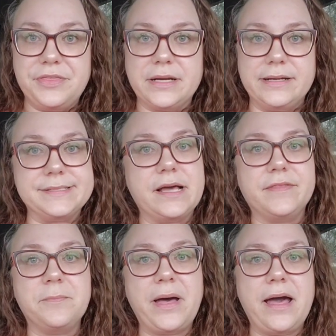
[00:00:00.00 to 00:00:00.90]
thickness on
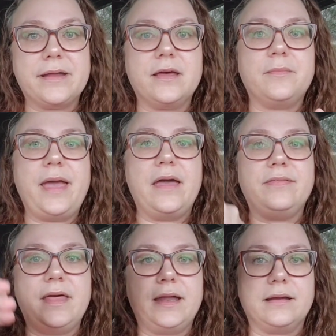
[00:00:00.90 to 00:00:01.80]
the bottom
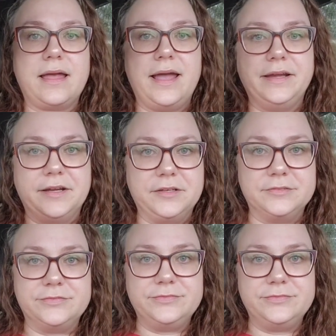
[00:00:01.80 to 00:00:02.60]
and then kind of,